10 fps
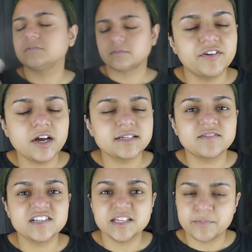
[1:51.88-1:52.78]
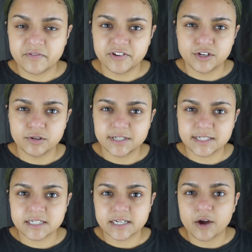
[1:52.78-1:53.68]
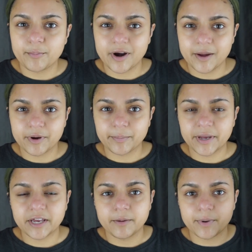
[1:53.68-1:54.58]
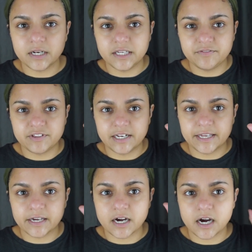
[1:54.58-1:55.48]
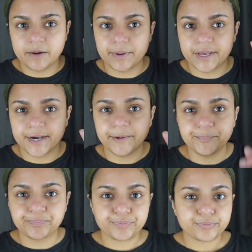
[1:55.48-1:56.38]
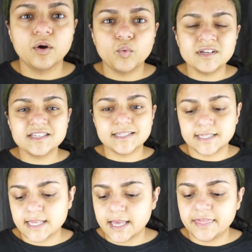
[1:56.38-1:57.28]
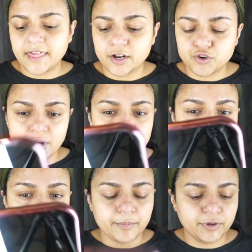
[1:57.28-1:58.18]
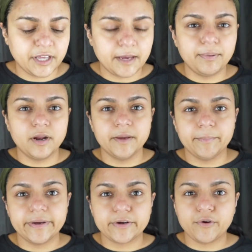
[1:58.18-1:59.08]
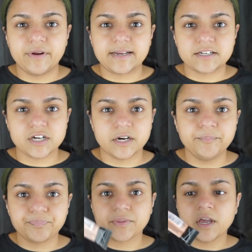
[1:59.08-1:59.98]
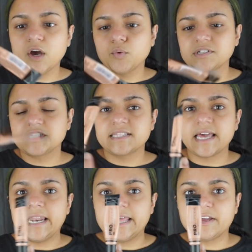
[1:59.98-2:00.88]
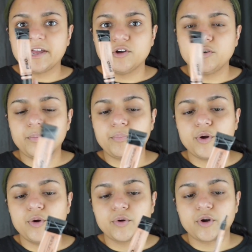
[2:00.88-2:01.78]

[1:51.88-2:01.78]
If you guys haven't seen my video testing out Primark makeup, I'll leave the link up here. Once that dries out, I'm going to apply my corrector, which is the LA Girl Pro